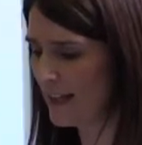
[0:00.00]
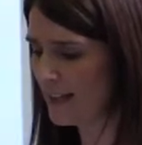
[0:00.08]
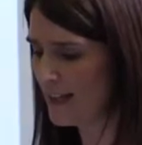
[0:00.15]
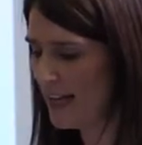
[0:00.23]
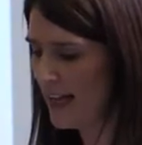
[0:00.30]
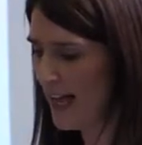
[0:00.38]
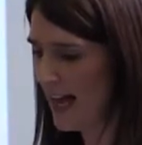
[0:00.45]
And
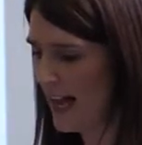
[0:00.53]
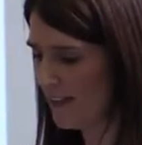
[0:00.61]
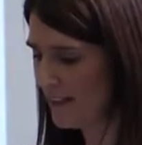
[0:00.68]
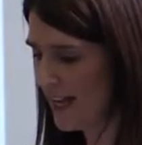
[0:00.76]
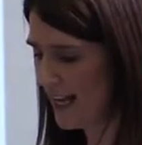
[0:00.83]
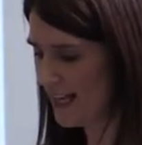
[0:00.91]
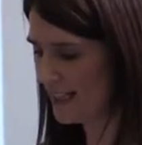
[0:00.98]

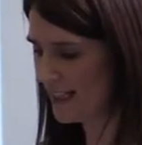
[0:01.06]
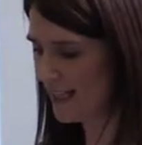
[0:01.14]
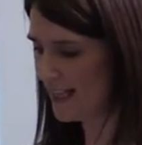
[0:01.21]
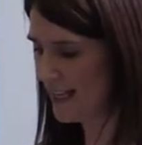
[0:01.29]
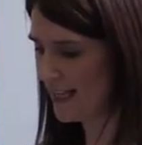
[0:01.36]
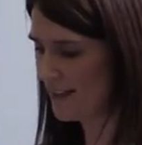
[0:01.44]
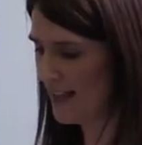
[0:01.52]

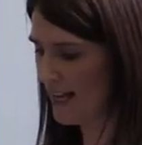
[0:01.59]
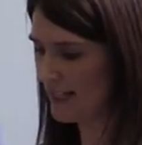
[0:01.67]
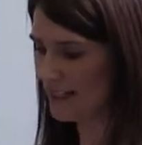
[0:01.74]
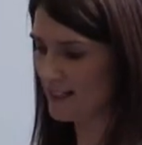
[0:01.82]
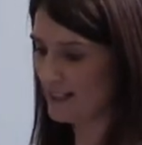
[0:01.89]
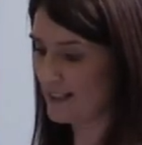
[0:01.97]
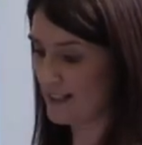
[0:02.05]

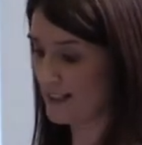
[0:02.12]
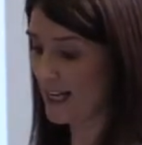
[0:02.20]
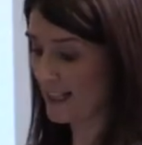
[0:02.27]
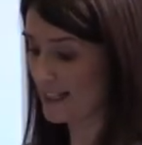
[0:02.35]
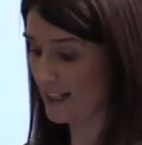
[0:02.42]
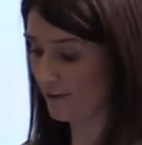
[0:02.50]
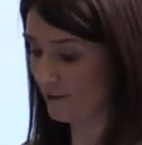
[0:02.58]

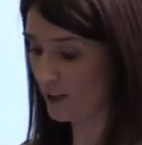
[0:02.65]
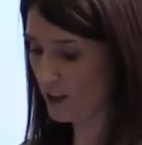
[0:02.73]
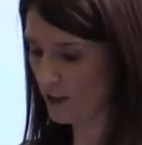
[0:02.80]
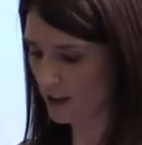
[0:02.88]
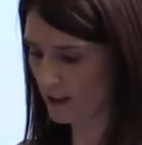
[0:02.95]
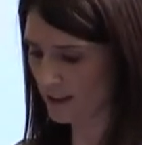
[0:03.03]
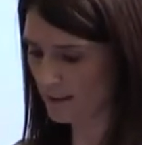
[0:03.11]
that's
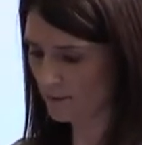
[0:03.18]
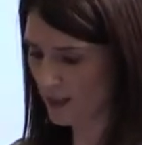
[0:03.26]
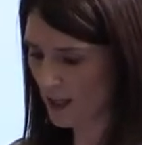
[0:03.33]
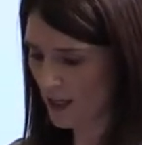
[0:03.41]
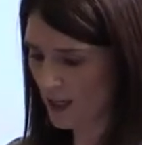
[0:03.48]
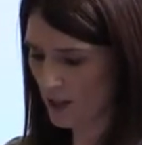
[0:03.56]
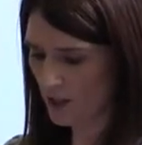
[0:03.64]
difficult,
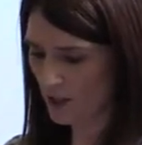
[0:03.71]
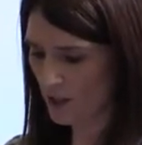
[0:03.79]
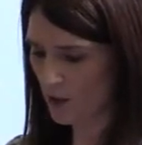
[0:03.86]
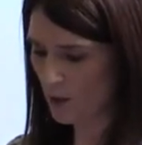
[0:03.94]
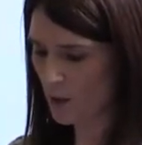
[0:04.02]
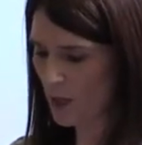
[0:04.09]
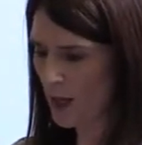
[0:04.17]
you
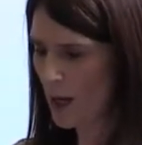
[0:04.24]
know.